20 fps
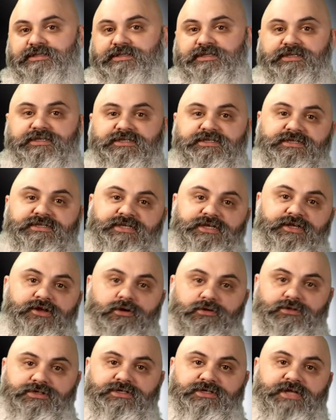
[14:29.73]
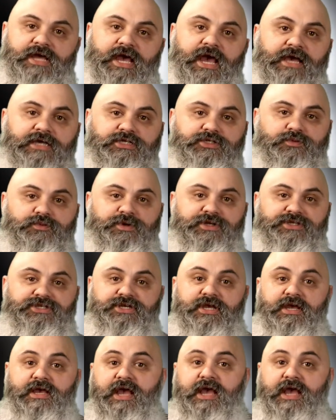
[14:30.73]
these DDoS attacks, which